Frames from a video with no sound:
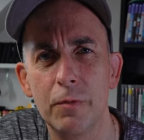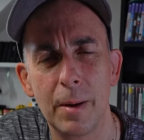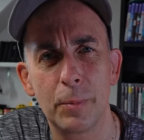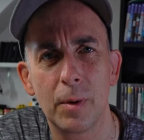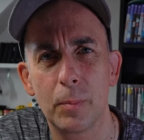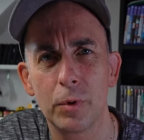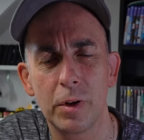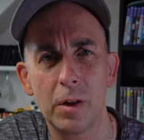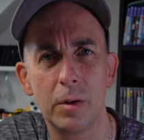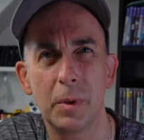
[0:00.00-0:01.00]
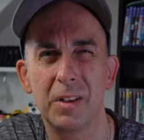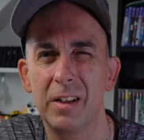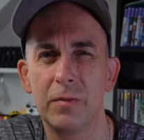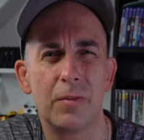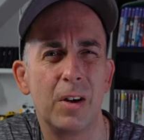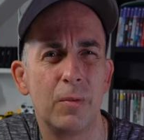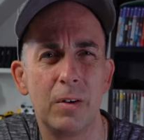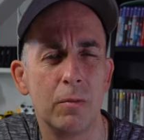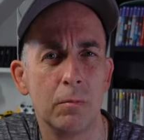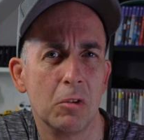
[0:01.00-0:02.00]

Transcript: wrapped up or done, but that's very,